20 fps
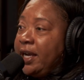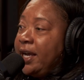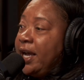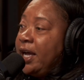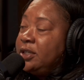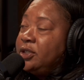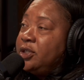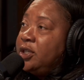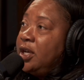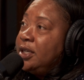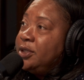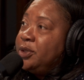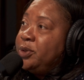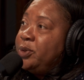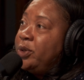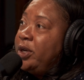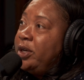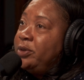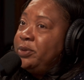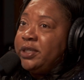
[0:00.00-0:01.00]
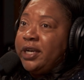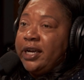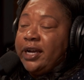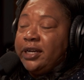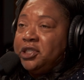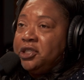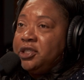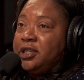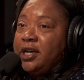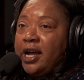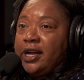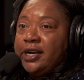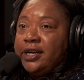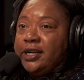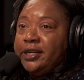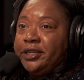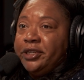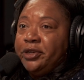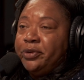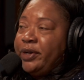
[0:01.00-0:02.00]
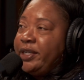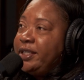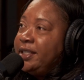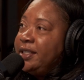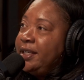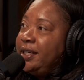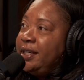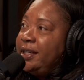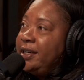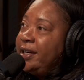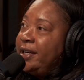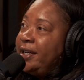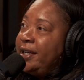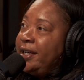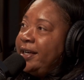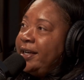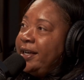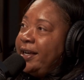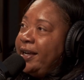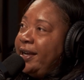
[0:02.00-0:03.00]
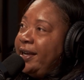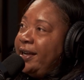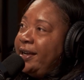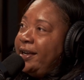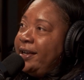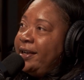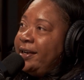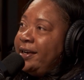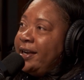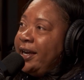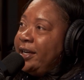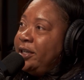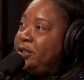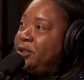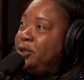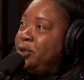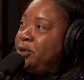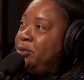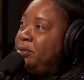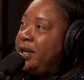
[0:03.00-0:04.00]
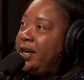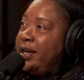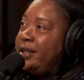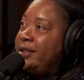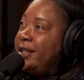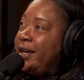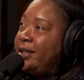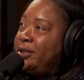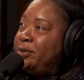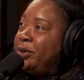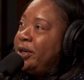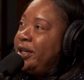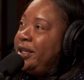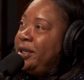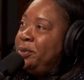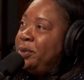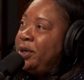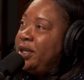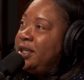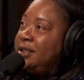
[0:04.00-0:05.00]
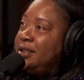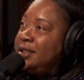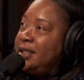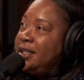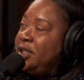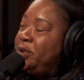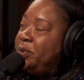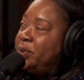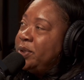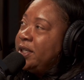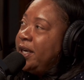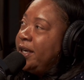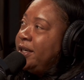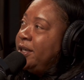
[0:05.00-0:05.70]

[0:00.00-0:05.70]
like, how's law school? I was like, I just got into USC, and I assumed that that's where he was, and he was like,